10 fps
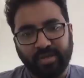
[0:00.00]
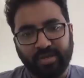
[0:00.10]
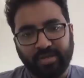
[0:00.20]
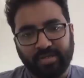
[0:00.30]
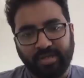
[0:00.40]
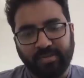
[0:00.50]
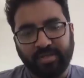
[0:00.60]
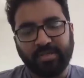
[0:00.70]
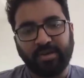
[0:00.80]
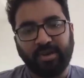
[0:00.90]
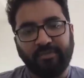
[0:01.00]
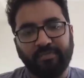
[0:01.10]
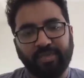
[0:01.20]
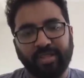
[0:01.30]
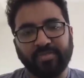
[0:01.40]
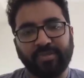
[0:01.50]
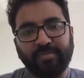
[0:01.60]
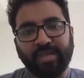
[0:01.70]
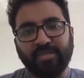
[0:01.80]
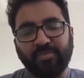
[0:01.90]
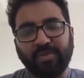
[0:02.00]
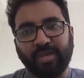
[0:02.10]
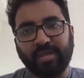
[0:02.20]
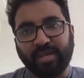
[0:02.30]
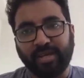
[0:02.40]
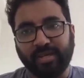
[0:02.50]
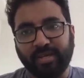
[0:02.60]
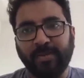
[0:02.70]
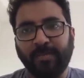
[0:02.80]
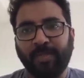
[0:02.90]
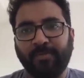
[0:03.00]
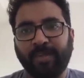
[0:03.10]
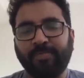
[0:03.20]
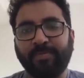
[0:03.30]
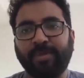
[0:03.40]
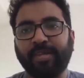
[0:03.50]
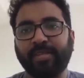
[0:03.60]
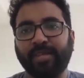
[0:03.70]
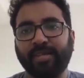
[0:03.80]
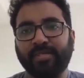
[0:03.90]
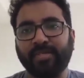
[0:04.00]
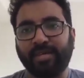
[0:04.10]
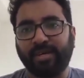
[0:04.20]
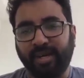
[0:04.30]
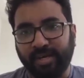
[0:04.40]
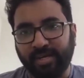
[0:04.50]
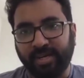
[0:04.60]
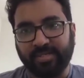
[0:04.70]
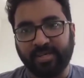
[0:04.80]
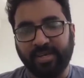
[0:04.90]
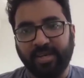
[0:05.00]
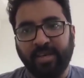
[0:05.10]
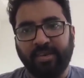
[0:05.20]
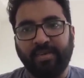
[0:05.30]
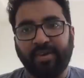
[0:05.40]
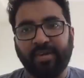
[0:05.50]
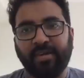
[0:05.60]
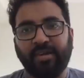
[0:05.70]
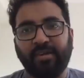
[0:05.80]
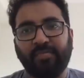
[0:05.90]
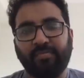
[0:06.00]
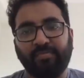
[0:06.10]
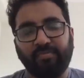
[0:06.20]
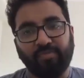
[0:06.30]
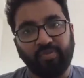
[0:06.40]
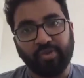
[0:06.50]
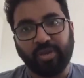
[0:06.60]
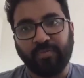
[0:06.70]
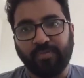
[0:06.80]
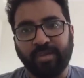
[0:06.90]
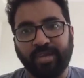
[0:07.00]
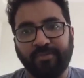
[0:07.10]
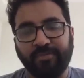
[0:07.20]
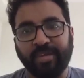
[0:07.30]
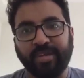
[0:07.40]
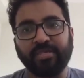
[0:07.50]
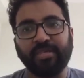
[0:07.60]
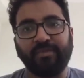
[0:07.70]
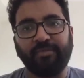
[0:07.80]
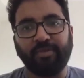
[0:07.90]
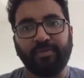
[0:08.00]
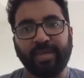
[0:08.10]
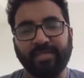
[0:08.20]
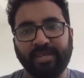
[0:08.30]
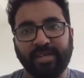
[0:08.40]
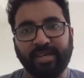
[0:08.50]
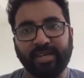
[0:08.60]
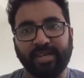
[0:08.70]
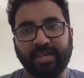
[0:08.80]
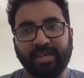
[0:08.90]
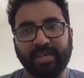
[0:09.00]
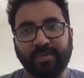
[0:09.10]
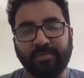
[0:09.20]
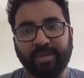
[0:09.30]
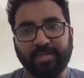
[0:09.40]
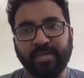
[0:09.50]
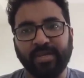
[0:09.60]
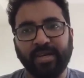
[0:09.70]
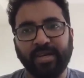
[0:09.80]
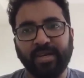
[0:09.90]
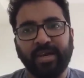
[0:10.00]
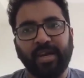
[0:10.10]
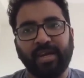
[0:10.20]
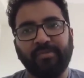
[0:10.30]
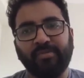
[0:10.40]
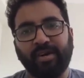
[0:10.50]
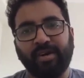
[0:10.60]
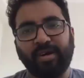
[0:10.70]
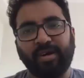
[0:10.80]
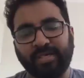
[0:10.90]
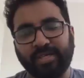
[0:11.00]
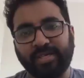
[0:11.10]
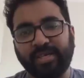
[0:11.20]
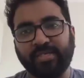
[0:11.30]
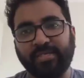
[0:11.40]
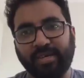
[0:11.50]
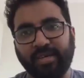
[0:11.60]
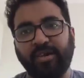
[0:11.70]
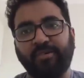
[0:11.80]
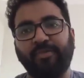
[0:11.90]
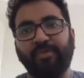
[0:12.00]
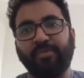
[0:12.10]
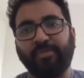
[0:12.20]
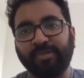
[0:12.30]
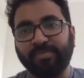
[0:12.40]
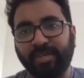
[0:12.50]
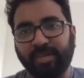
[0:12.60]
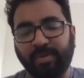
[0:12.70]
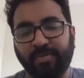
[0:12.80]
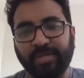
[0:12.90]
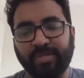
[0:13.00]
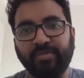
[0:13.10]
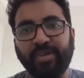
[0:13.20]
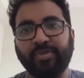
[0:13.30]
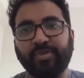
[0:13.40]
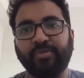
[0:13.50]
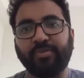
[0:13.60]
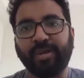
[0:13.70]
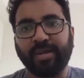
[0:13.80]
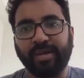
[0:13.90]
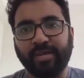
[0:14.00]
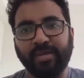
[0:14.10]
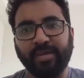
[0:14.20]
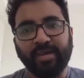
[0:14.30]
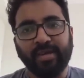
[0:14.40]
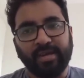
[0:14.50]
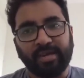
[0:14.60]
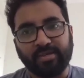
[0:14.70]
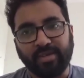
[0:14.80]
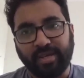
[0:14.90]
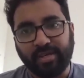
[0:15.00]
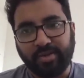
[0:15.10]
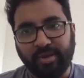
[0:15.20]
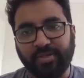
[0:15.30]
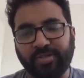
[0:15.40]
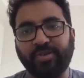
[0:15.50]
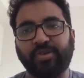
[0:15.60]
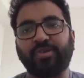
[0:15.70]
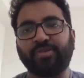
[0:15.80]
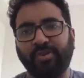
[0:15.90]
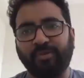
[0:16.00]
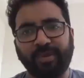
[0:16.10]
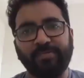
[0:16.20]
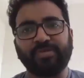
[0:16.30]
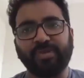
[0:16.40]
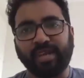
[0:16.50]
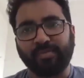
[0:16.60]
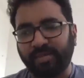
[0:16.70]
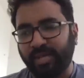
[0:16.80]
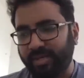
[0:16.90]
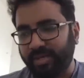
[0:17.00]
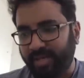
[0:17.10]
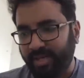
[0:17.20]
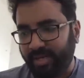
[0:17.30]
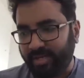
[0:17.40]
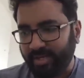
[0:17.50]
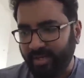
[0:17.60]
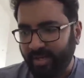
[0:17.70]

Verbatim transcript: syllabus of prelims and mains should be integrated while preparing the next uh, one hundred days, where uh, you can probably give fifty days for main-centric preparation and uh, sixty days uh, for prelim-centric preparation, where you can go back and consolidate your revision or solve papers. We'll come to that in detail later.